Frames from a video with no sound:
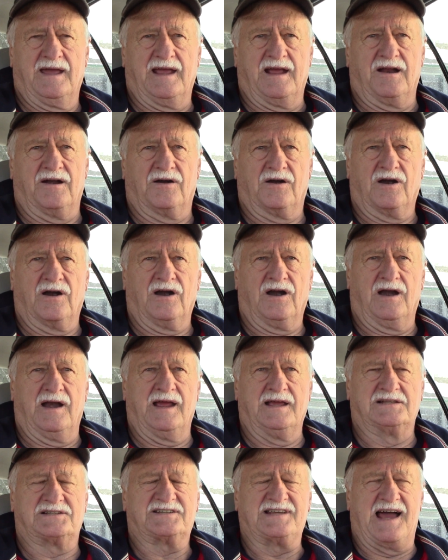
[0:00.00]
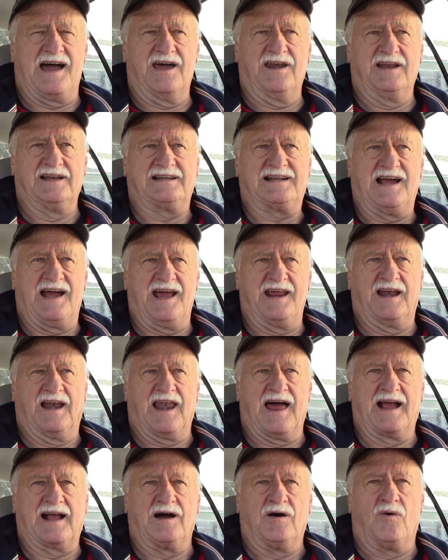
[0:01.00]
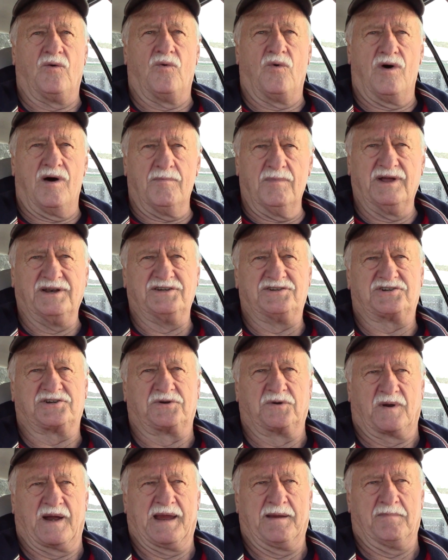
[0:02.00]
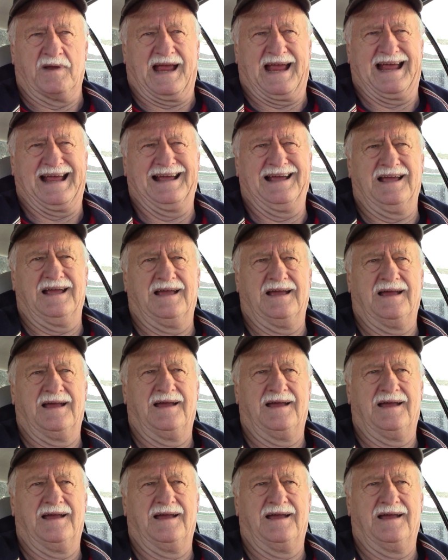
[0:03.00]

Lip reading: It sounded kind of like a woman screaming,